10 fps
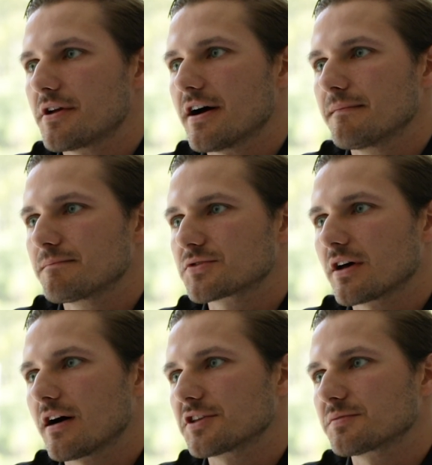yeah, it's
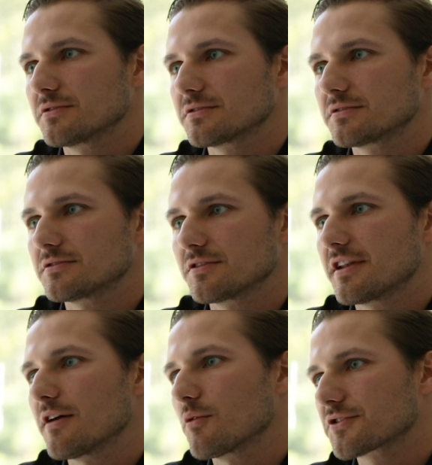the hospitals. Or
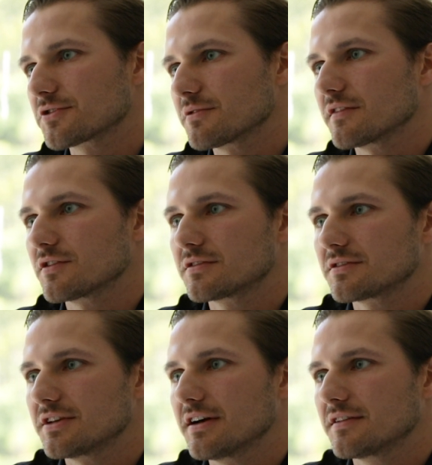that the patient is that
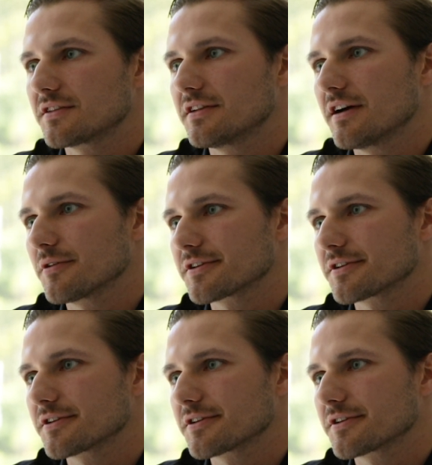network's yeah, patient,